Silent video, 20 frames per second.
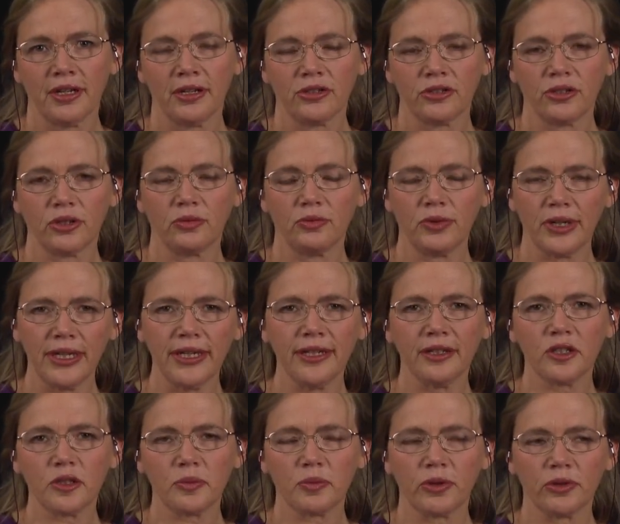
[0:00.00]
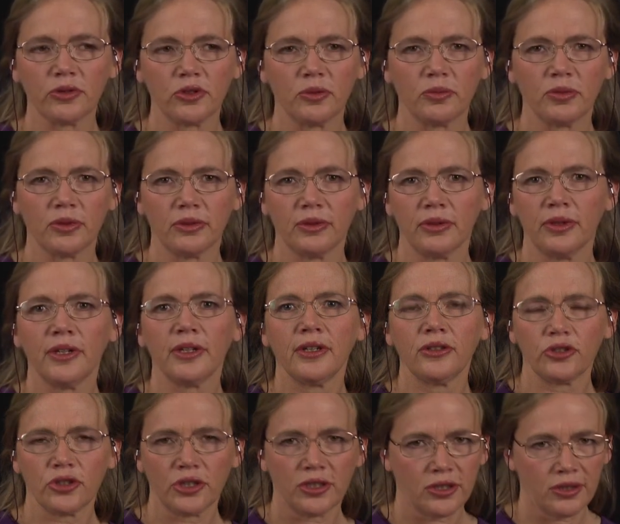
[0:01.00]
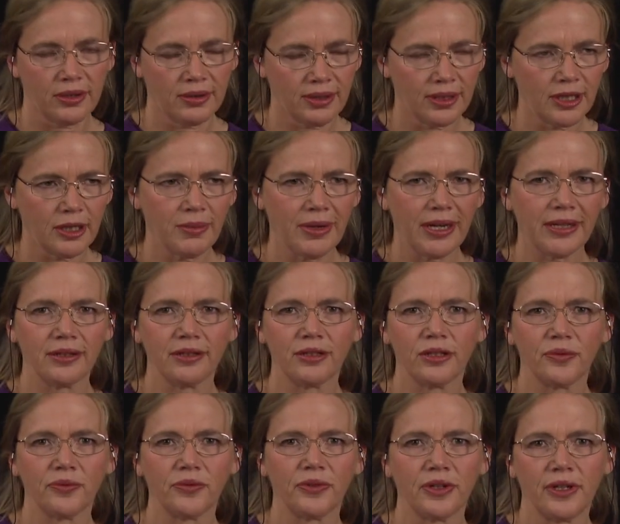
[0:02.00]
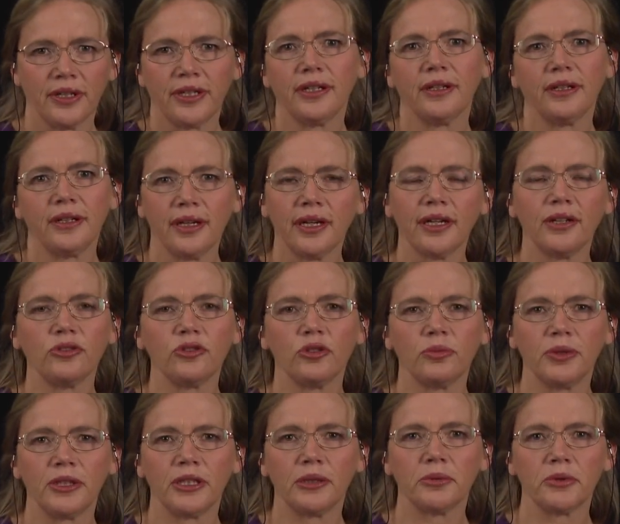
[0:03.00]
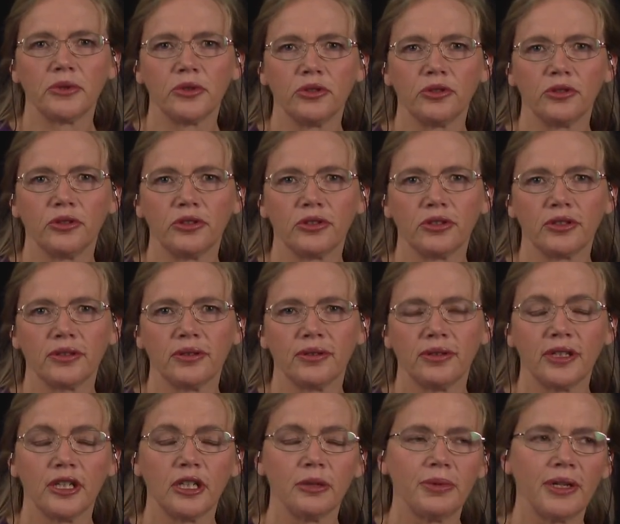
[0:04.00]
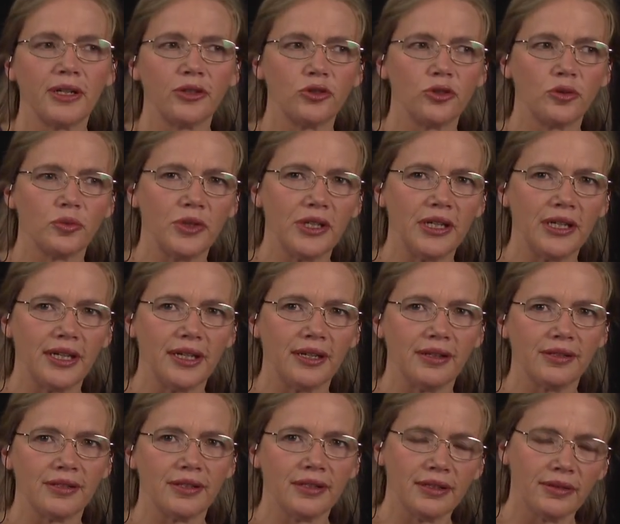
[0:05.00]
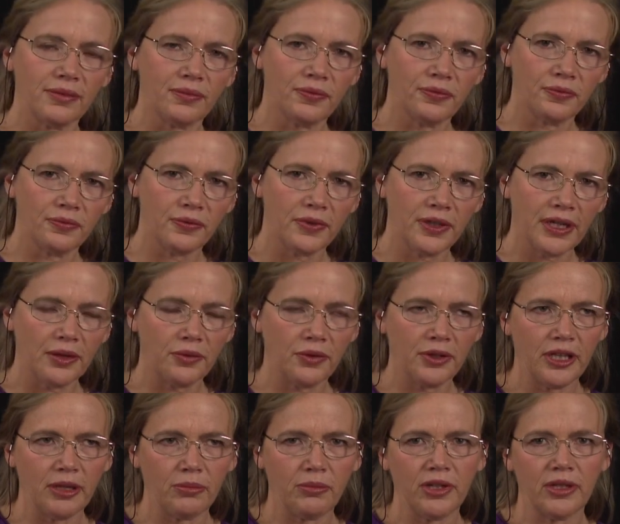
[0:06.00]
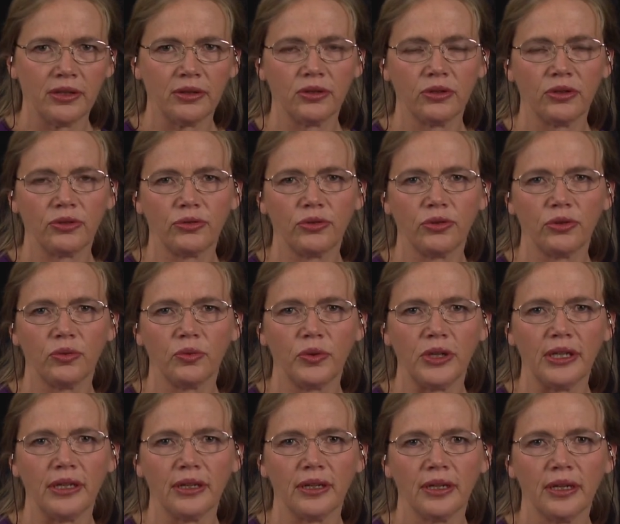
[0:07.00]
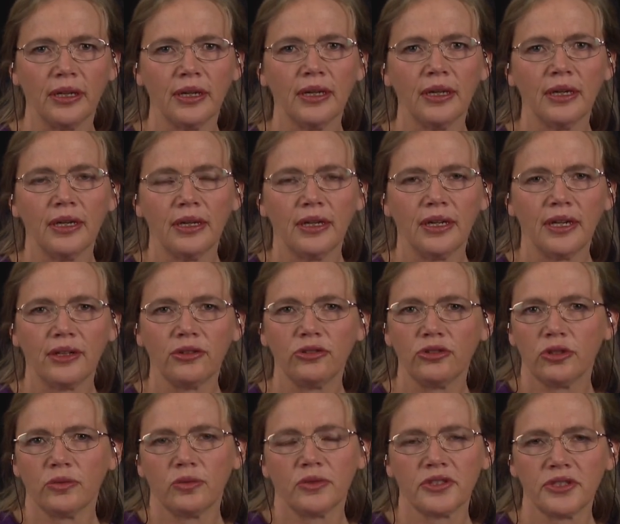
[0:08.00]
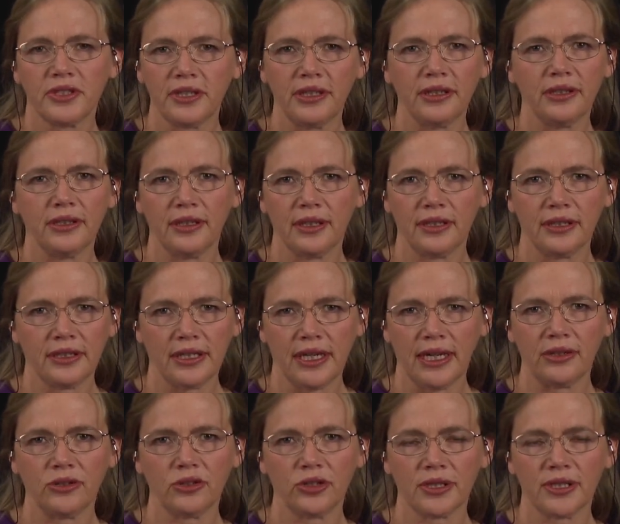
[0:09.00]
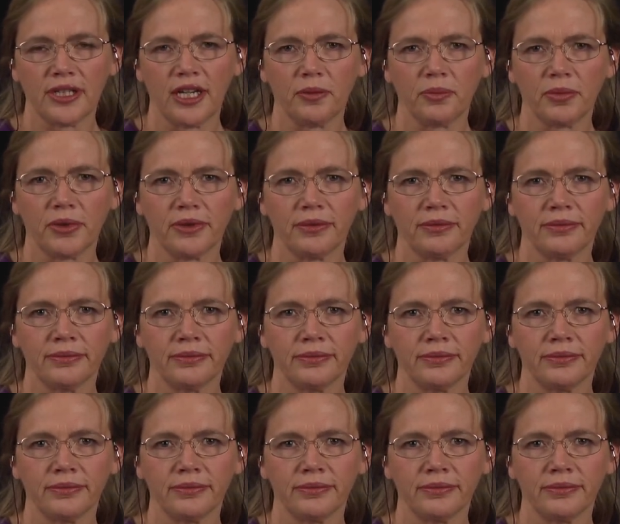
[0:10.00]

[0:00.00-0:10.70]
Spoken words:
So it really is possible. Just think about it differently and you'll be able to do it. Think about your weekends and carrying them in through the week, and you will see it can just happen.